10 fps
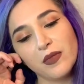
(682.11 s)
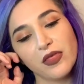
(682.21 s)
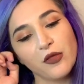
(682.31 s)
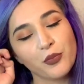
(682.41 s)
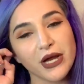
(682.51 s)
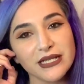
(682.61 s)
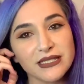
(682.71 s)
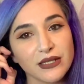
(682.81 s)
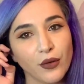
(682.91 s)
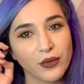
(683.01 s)
the price
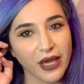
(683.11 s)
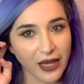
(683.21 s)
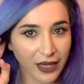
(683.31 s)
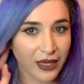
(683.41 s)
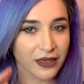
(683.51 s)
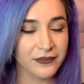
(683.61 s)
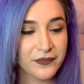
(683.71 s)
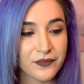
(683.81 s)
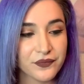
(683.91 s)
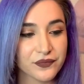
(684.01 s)
is okay
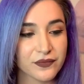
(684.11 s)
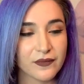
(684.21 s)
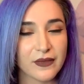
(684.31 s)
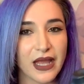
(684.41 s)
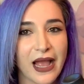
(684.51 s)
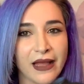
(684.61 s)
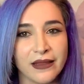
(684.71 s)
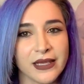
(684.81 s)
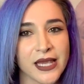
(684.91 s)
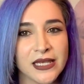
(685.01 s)
at
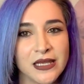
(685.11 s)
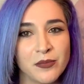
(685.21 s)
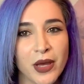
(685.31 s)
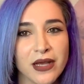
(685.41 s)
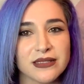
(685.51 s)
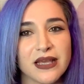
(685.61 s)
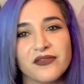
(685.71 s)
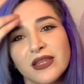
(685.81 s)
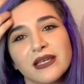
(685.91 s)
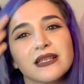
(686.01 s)
like 80 bucks. I
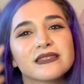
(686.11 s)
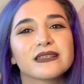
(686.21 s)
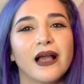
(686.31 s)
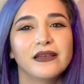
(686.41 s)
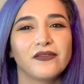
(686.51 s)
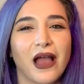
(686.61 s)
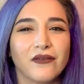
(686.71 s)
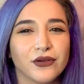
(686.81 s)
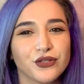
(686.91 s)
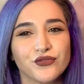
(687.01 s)
feel like that's kind of
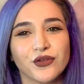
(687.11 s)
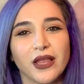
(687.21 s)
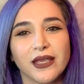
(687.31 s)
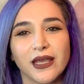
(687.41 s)
average for like